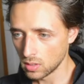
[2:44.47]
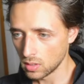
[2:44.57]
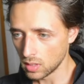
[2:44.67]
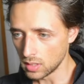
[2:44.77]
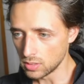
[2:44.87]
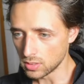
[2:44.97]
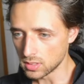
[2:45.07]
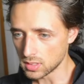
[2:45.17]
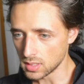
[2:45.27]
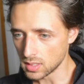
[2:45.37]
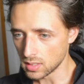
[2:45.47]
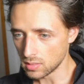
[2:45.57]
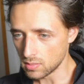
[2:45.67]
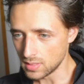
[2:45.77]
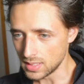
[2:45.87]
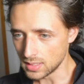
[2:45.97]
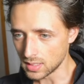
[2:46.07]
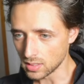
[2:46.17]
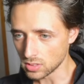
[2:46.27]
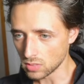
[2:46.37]
You can see the
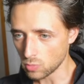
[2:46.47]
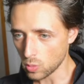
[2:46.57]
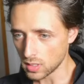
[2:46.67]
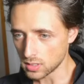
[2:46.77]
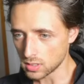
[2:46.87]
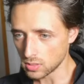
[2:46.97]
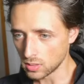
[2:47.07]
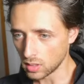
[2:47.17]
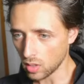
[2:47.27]
details of what it's doing.